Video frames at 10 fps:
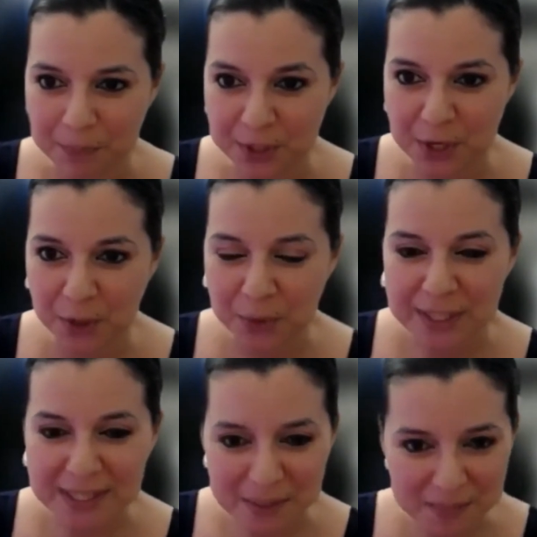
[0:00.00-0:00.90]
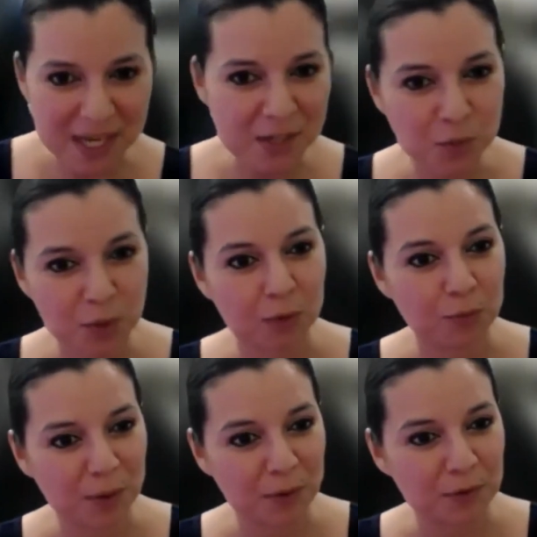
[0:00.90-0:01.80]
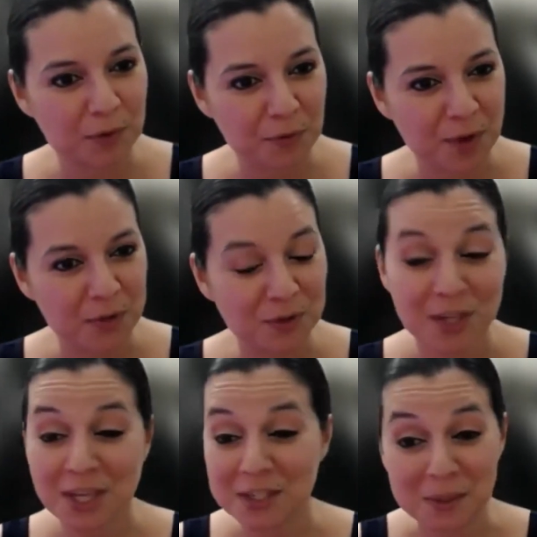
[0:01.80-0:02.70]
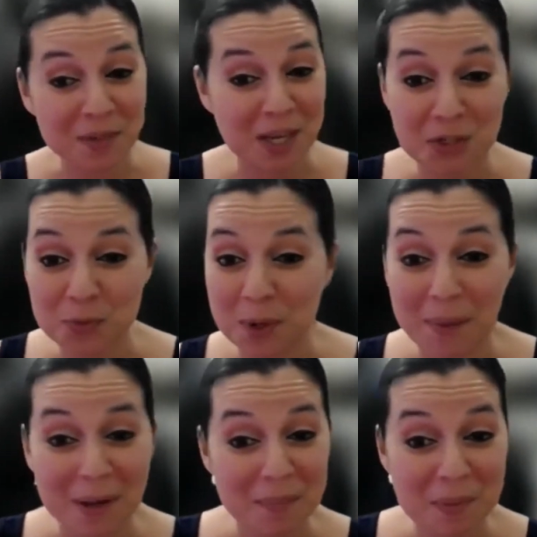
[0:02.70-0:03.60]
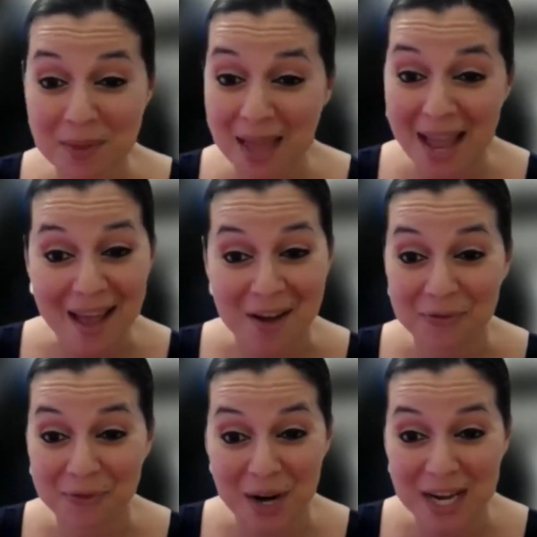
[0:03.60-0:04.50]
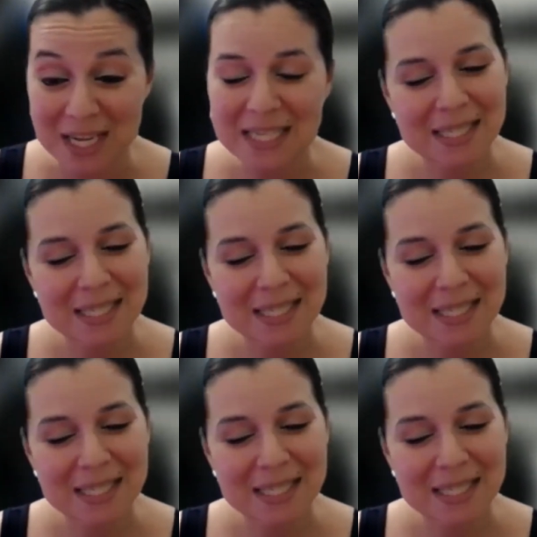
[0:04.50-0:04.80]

You know, sometimes you want to ruffle some feathers. Sometimes you want to make people laugh, right?